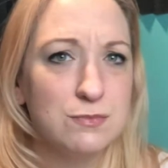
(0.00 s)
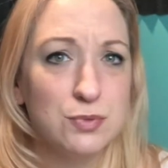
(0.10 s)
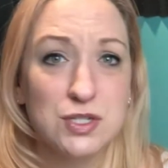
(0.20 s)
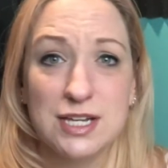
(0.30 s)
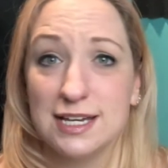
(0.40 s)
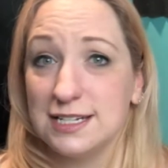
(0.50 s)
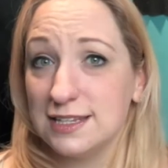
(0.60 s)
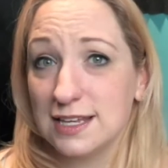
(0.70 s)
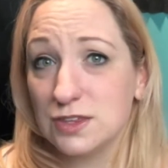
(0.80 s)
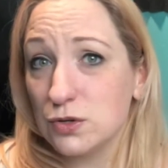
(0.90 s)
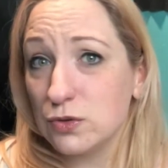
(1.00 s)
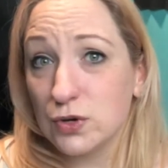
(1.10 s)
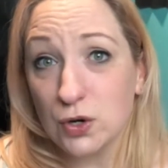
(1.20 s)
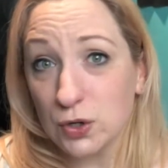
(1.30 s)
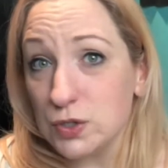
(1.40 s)
pretending that they're the
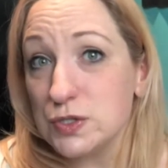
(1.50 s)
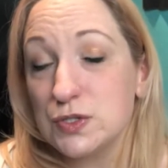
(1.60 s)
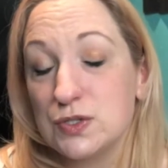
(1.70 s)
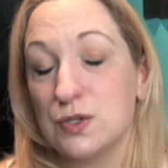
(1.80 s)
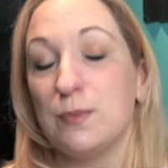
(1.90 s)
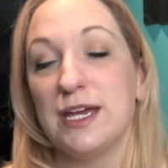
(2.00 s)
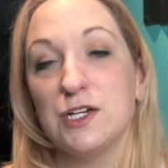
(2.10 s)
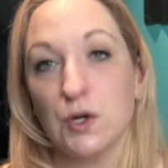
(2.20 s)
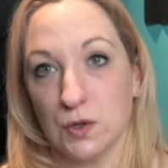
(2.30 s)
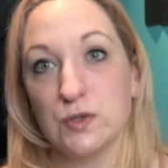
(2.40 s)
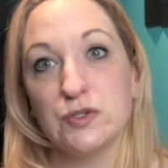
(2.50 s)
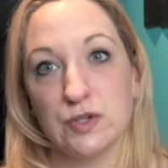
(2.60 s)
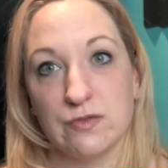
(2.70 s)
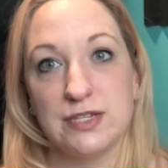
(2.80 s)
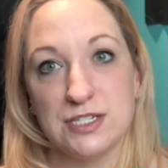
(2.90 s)
girls, the main girls
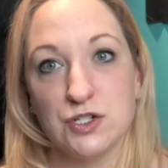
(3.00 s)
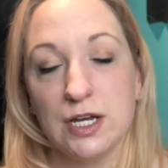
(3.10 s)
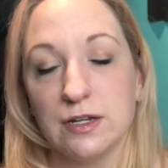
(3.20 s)
of these channel,